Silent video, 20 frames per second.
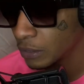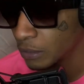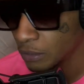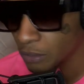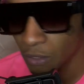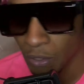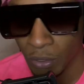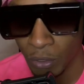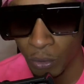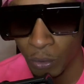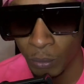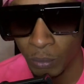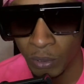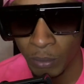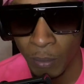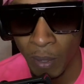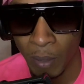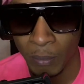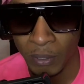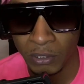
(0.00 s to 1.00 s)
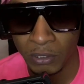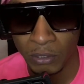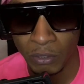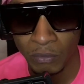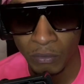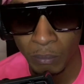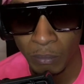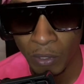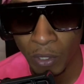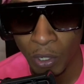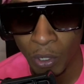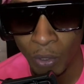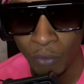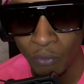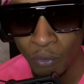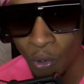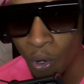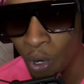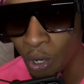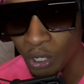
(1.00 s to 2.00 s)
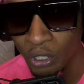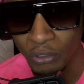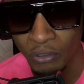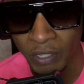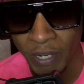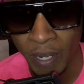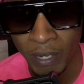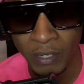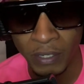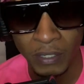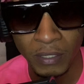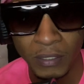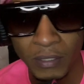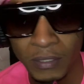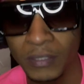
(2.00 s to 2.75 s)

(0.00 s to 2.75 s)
A little bit about myself. I'm an overall creator.